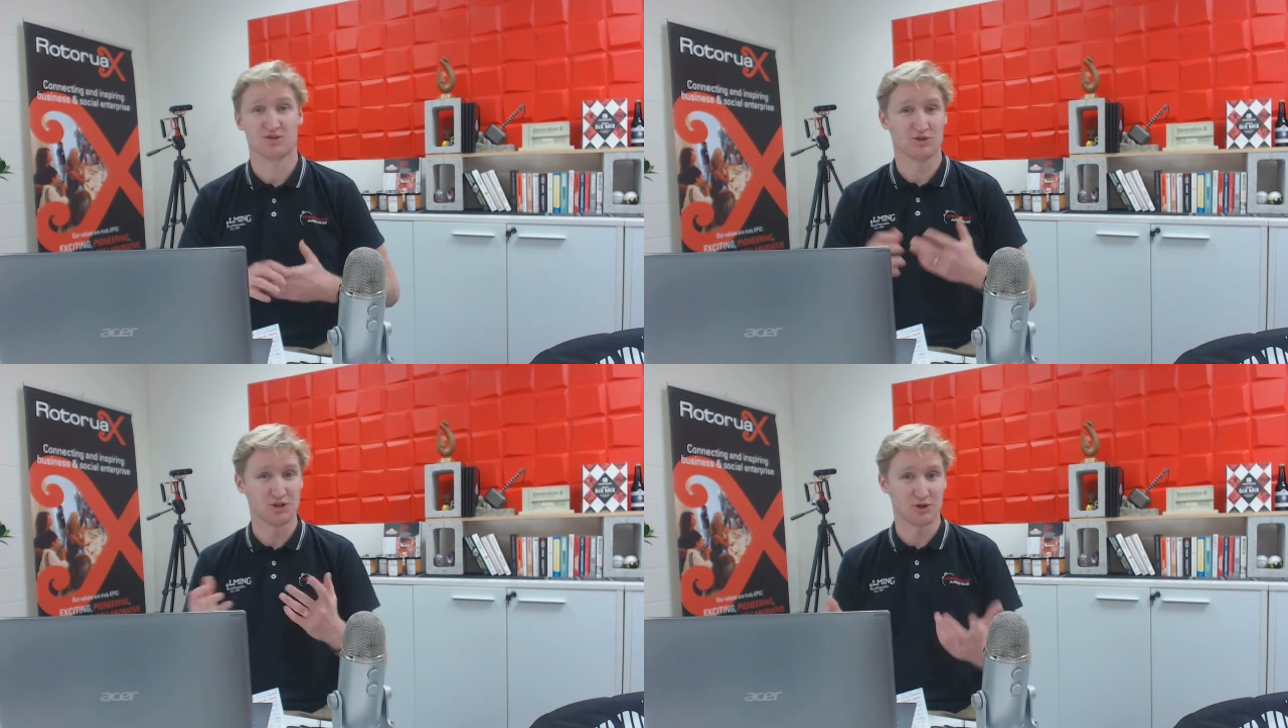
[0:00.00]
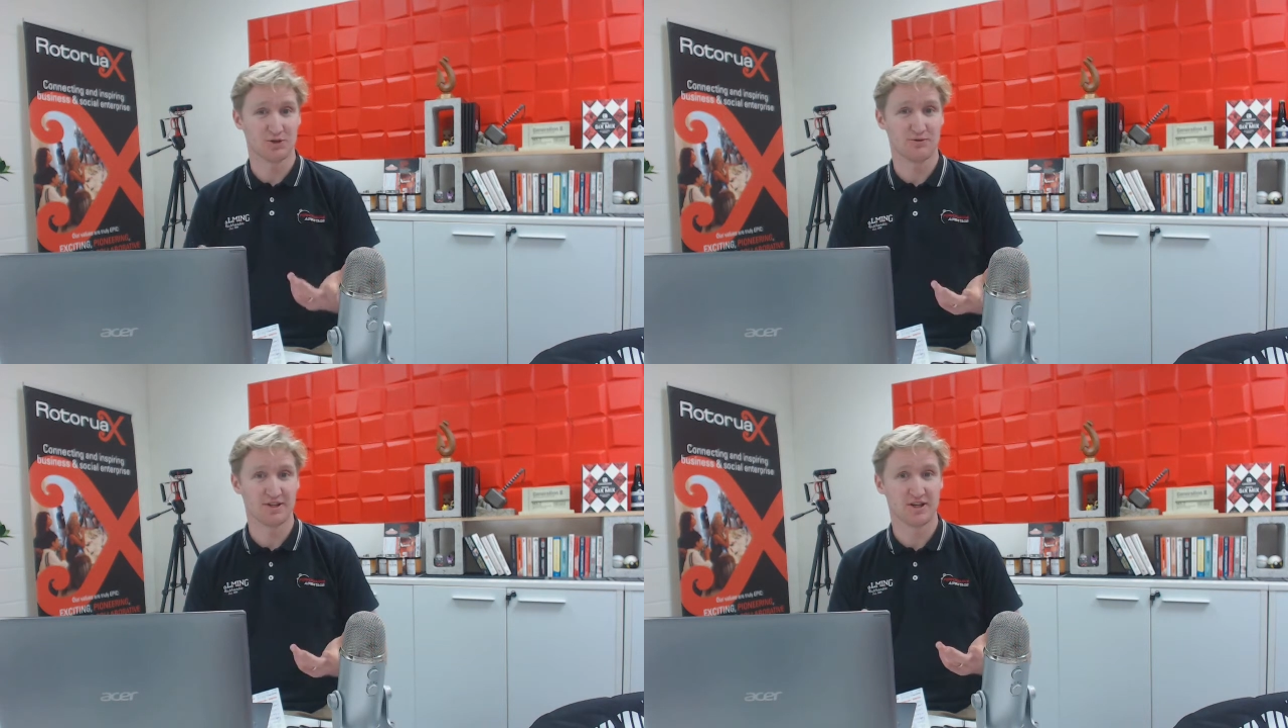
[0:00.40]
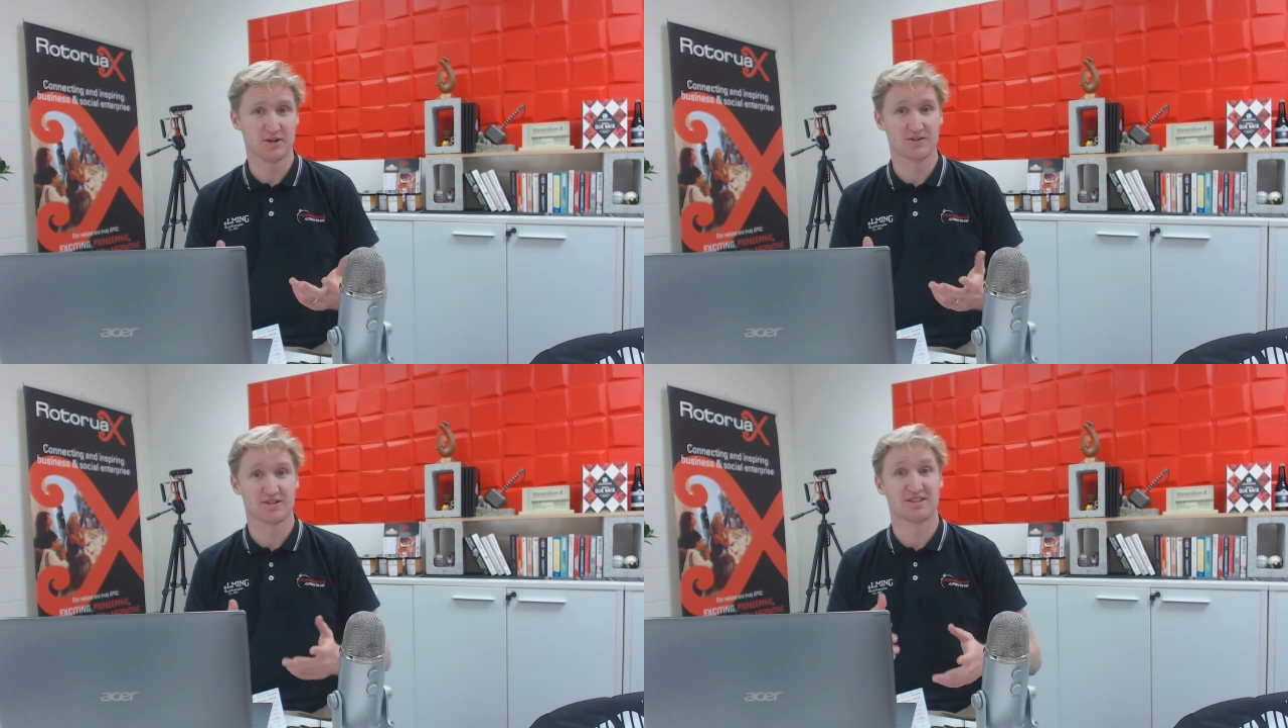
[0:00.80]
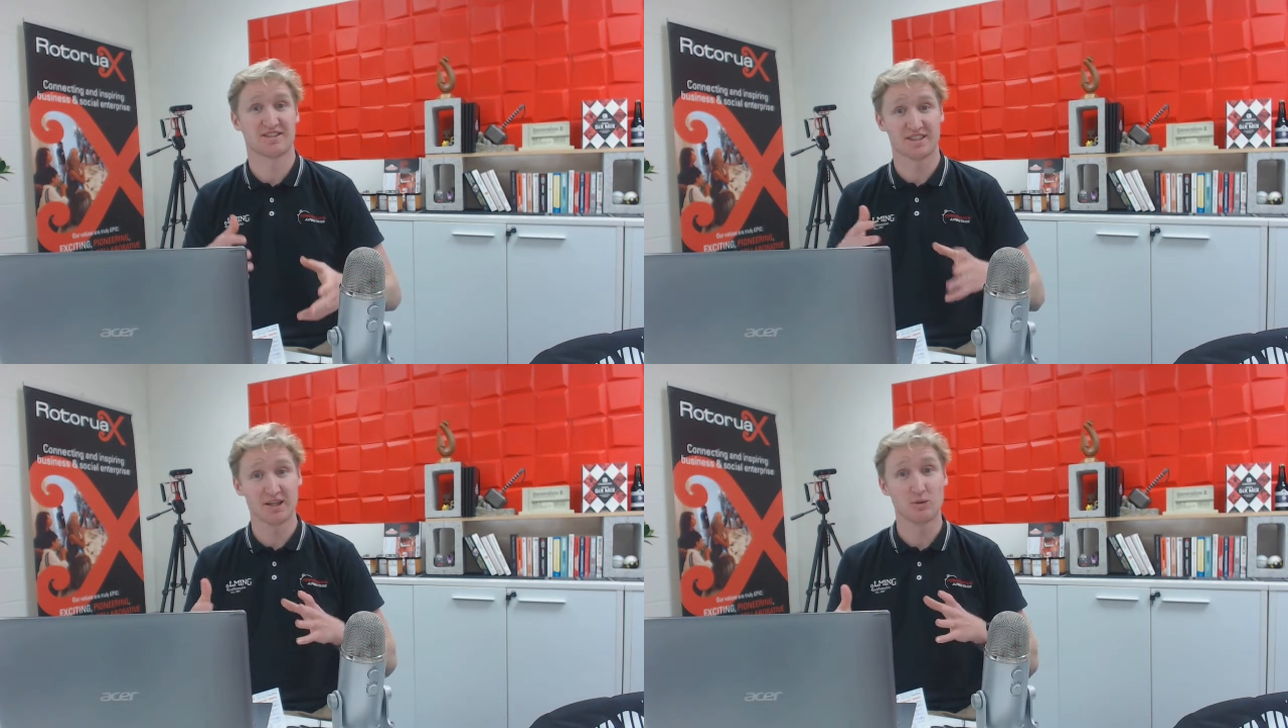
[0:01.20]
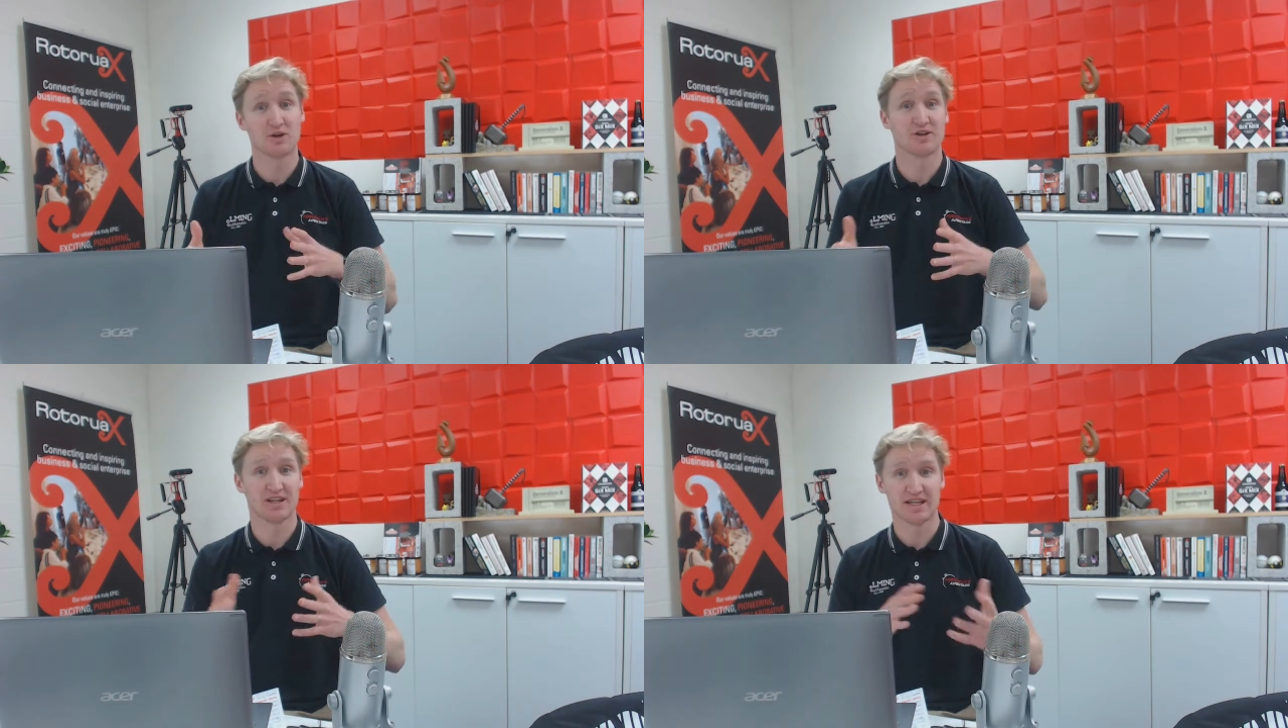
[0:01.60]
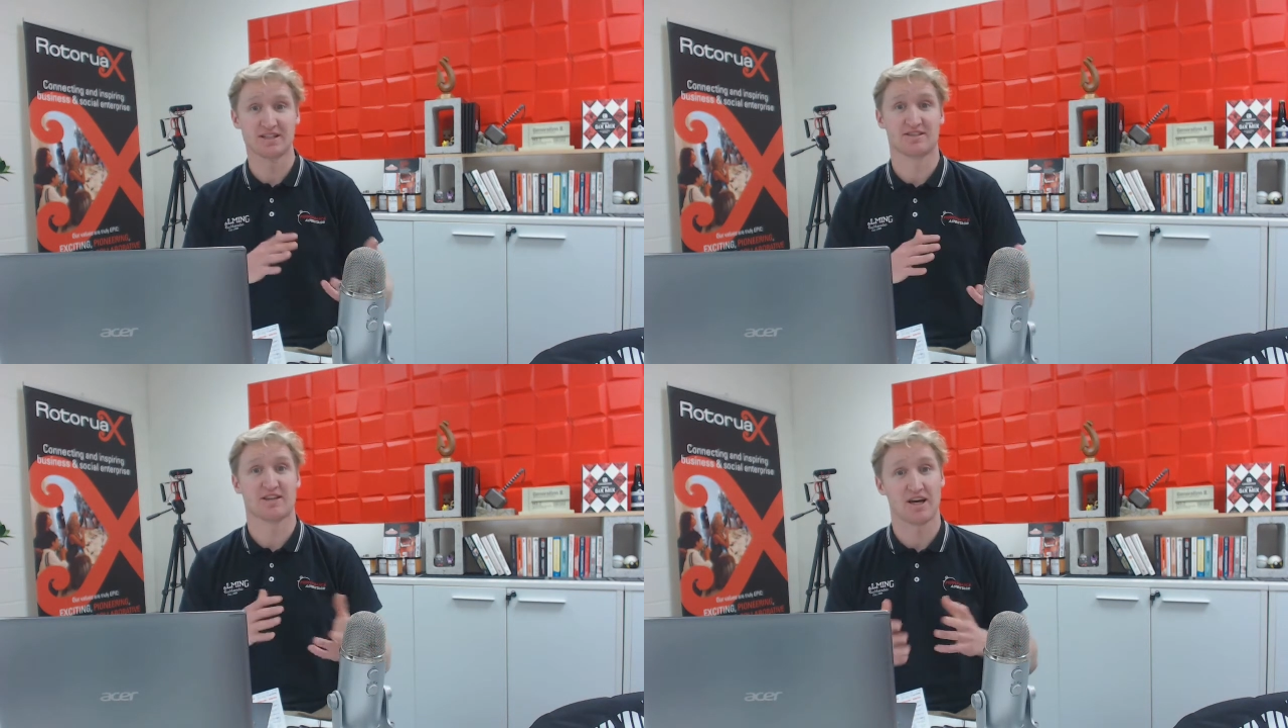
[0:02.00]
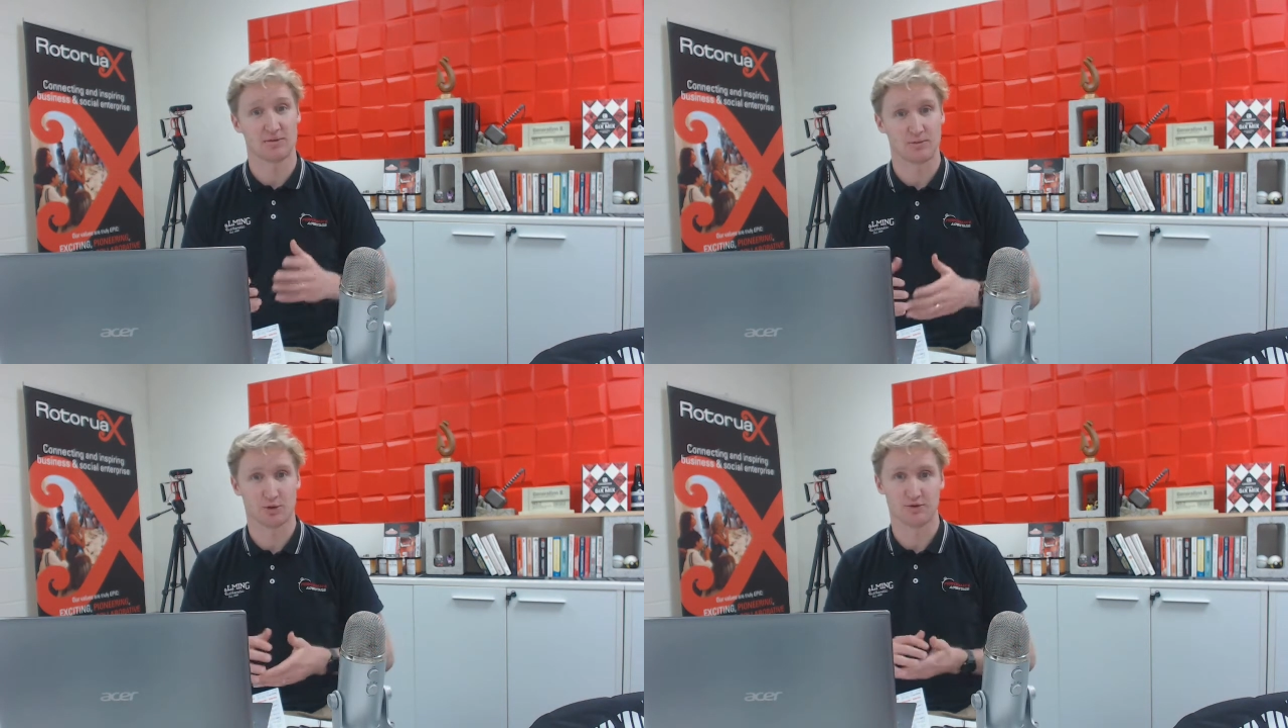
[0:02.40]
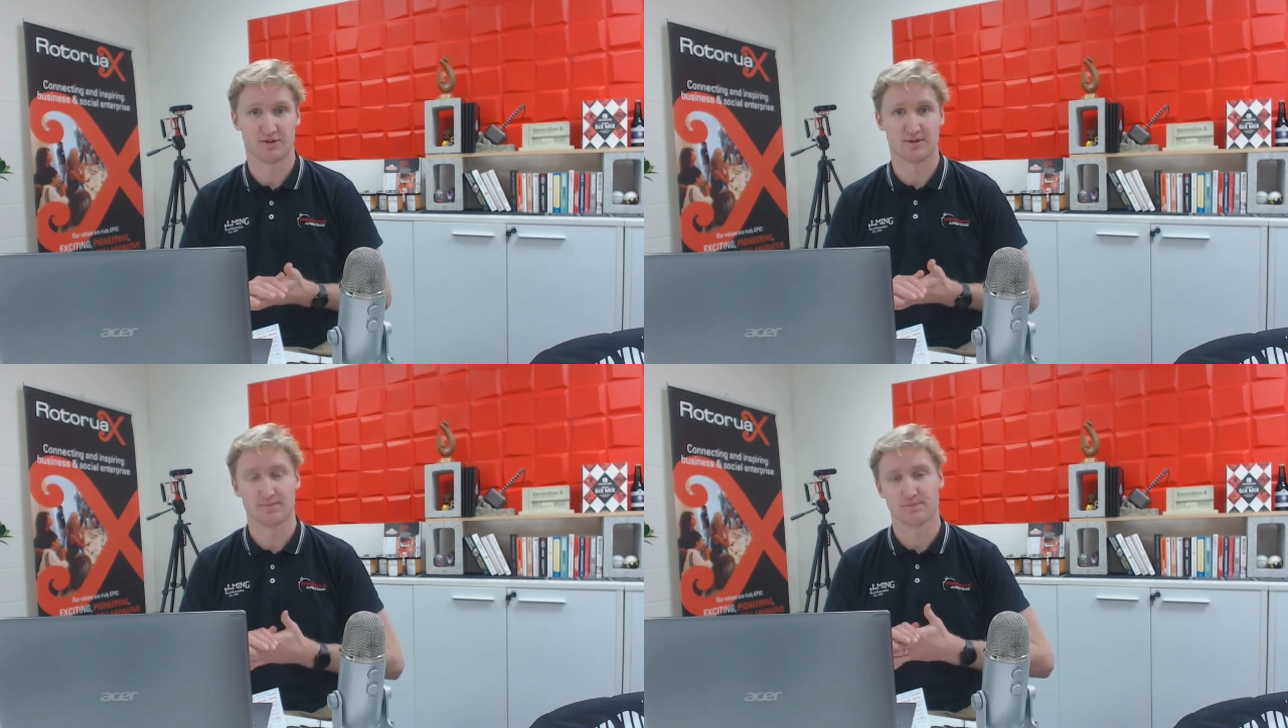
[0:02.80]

or YouTube videos to see what you need to start improving.